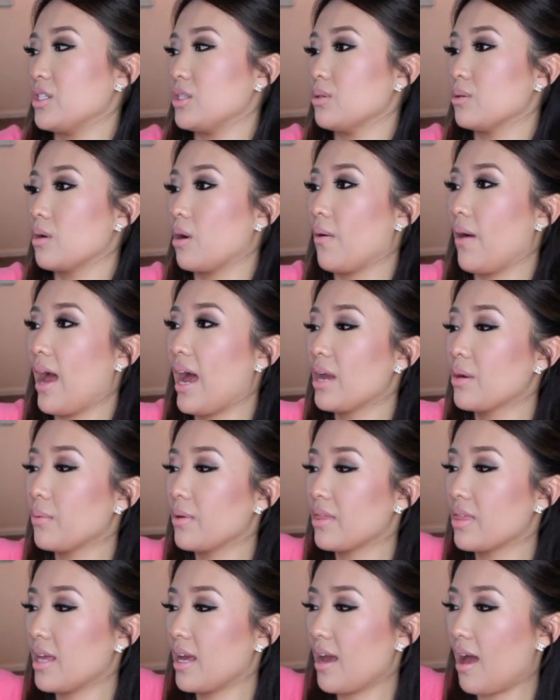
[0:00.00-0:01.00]
to go ahead
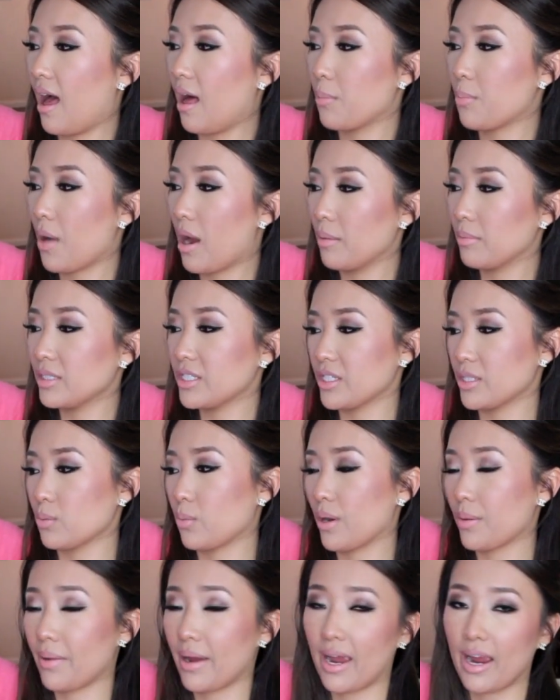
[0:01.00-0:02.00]
with it. I'll probably just
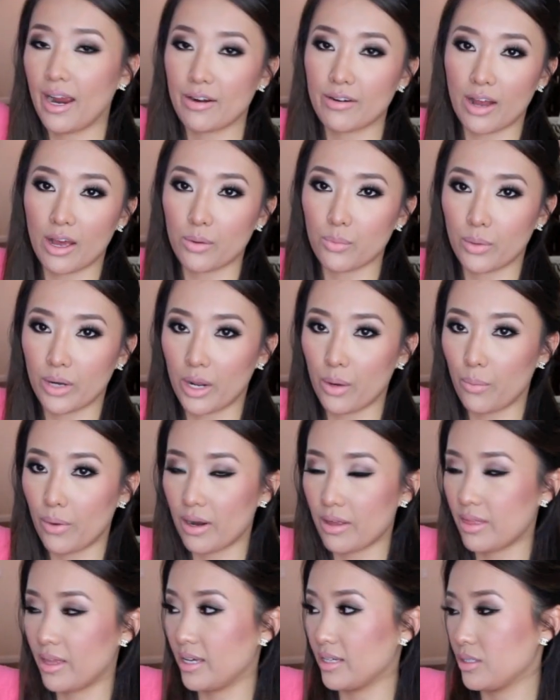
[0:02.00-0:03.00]
wear my hair down when I
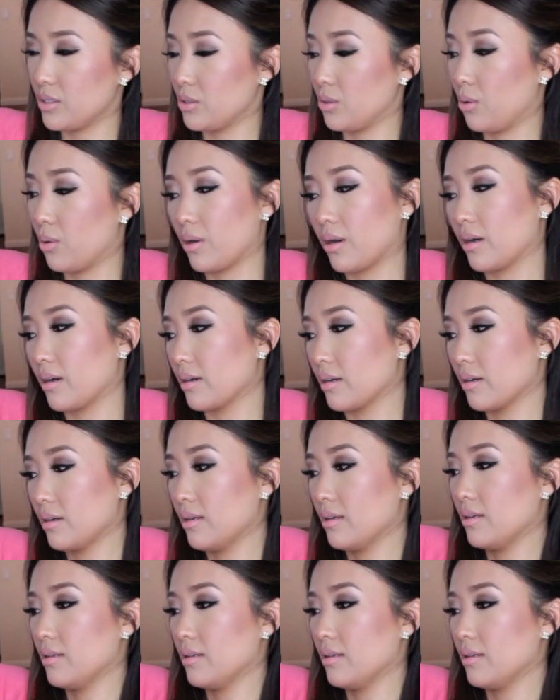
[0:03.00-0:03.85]
wear this or